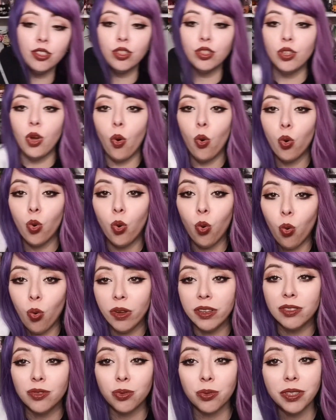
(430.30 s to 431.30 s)
so cool
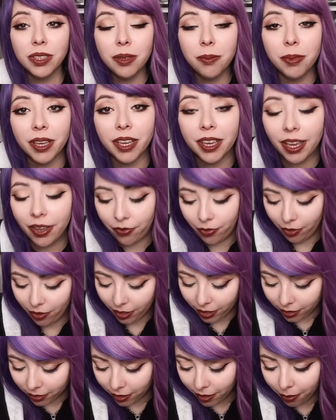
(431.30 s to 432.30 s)
it's really big i feel
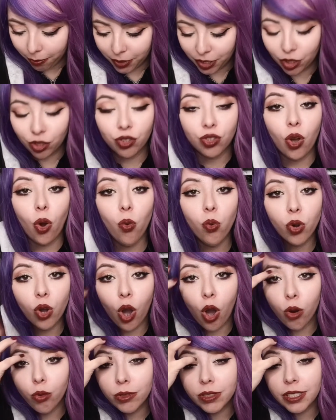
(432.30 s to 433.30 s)
like it's gonna be so
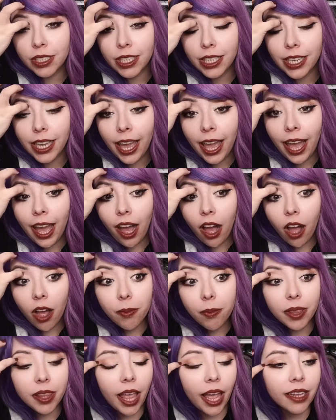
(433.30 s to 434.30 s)
cozy
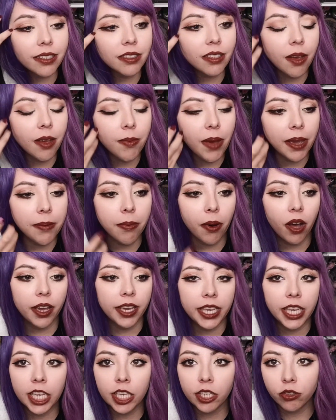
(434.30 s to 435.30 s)
um last time i bought a
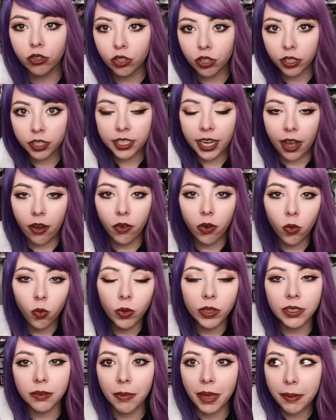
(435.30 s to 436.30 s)
killstar towel
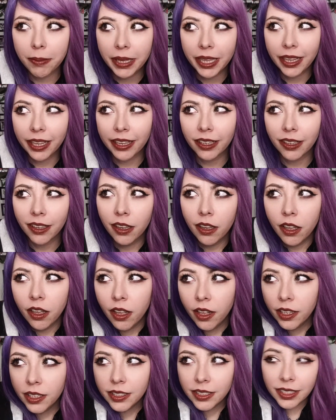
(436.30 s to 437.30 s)
was maybe like
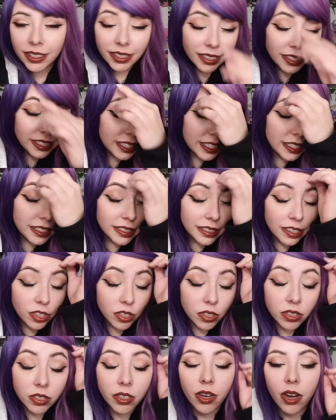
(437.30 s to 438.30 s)
six
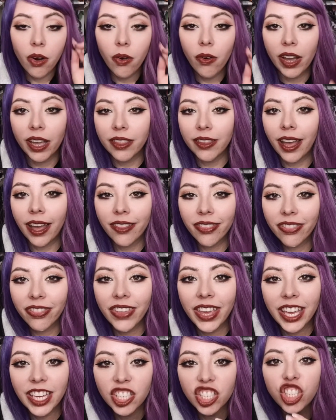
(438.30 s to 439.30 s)
years ago and that
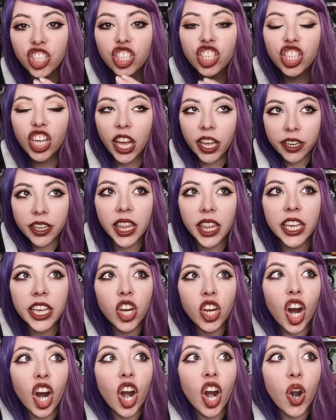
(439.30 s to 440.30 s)
thing shed like
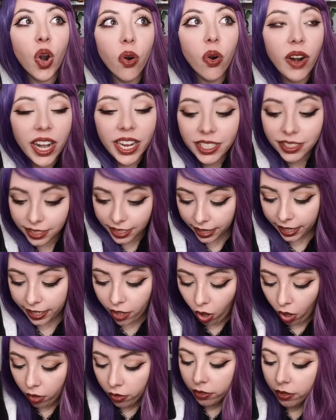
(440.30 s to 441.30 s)
crazy like
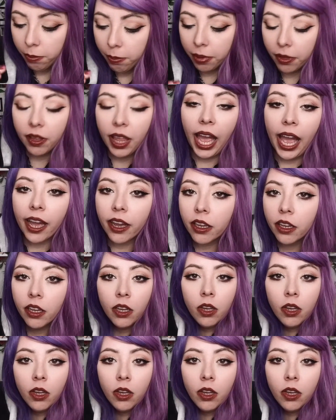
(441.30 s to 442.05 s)
all the black